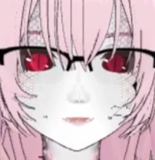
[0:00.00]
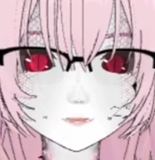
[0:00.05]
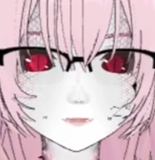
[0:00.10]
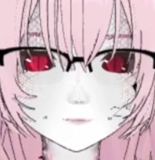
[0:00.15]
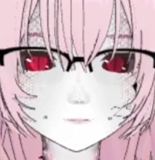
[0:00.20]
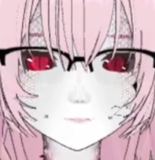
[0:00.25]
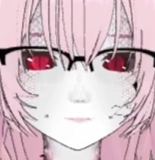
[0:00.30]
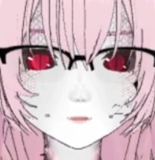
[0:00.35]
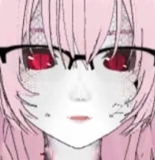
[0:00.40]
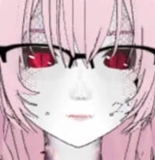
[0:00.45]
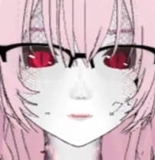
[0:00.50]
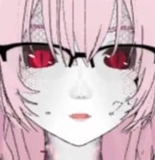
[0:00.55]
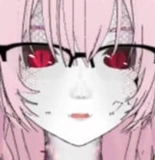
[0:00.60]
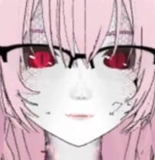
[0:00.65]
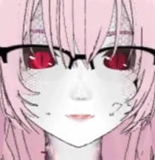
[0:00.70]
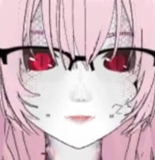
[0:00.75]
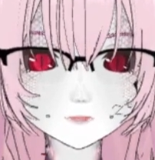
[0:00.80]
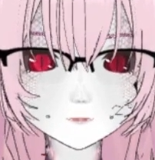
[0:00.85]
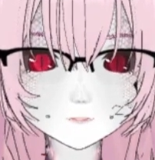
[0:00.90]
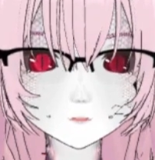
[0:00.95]

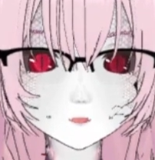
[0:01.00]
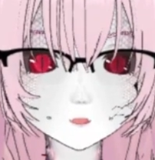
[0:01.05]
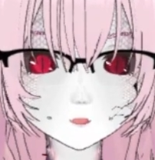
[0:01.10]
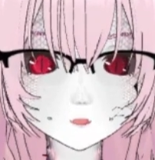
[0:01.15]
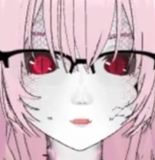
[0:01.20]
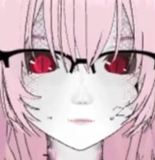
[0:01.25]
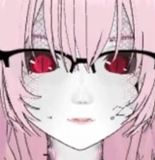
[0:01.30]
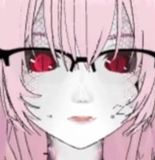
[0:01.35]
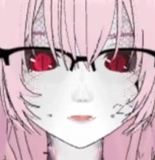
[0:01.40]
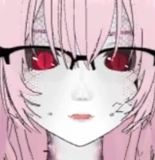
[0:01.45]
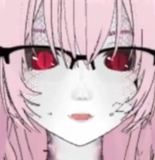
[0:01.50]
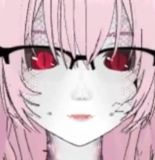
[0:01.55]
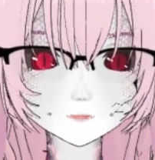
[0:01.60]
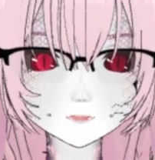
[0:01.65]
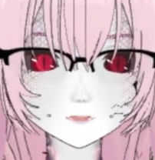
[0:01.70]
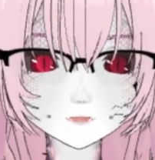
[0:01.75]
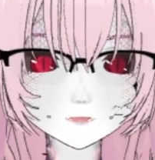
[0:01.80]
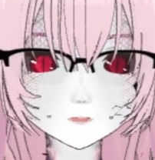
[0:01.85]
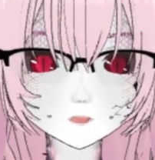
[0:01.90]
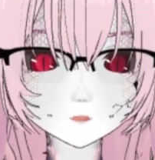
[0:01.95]

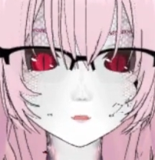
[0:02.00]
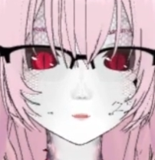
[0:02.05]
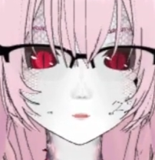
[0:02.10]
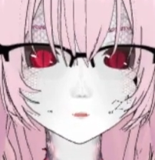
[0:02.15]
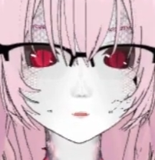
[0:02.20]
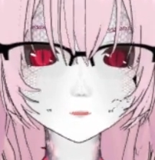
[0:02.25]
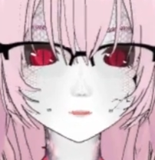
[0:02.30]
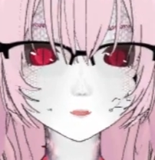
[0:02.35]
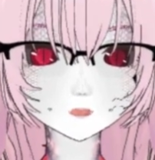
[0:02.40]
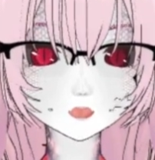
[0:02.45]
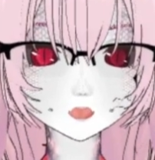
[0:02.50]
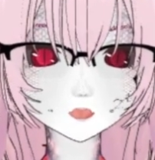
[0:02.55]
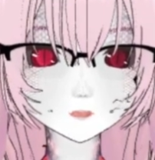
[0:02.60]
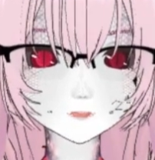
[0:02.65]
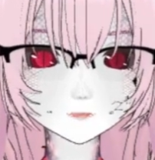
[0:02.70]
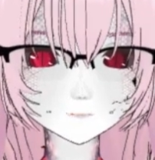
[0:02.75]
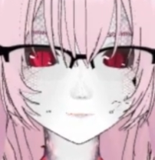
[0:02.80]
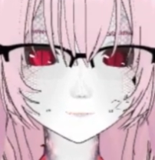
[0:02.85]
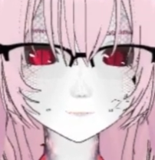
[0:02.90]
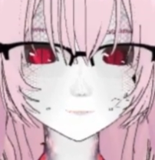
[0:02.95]
pre-recorded before
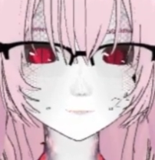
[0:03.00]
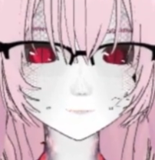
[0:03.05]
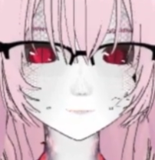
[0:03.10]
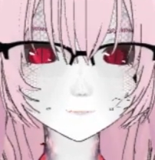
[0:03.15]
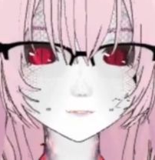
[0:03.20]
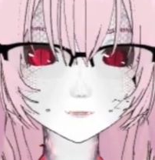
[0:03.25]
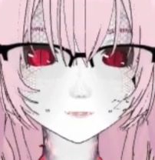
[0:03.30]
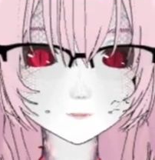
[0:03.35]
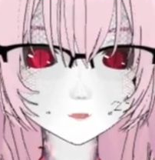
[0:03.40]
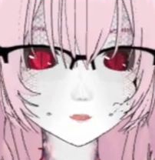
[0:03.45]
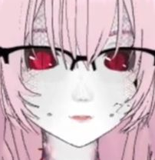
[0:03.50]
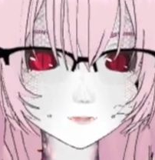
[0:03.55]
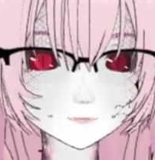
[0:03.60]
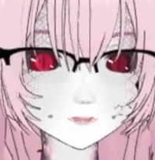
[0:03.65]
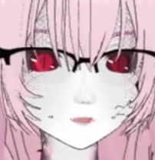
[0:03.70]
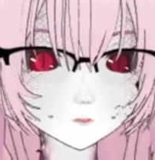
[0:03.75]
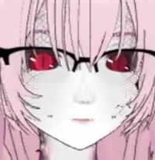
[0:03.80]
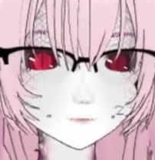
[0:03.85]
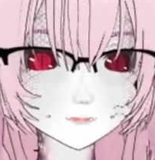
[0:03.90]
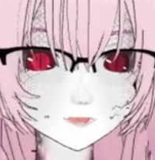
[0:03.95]
the Straw
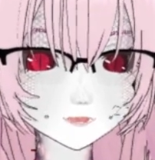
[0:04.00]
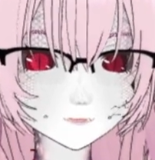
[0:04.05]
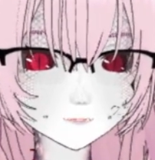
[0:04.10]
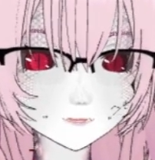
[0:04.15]
Hats made